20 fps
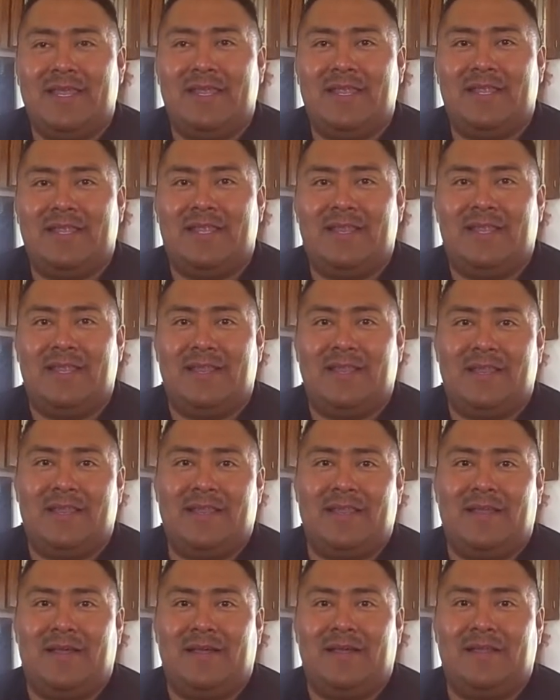and
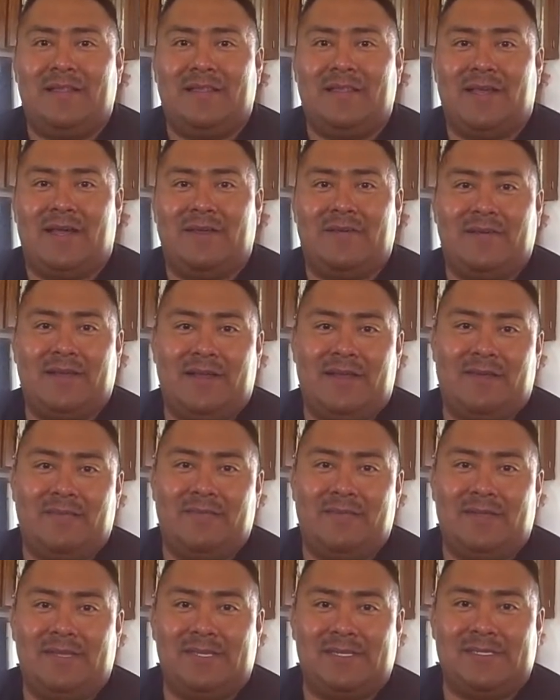then the
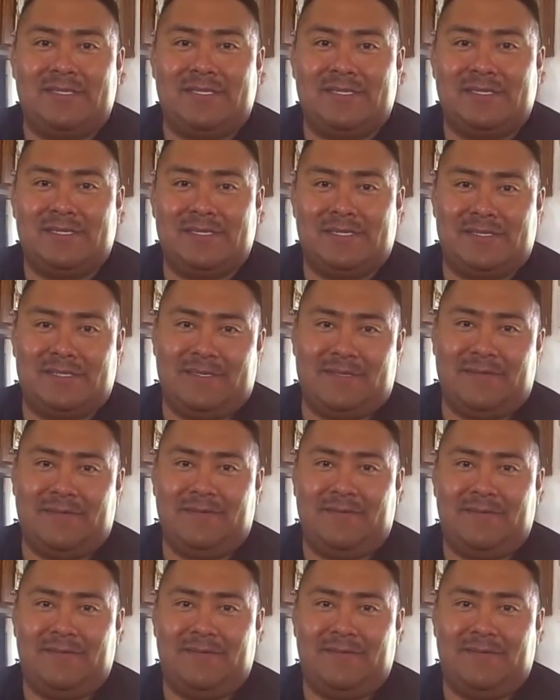outcome is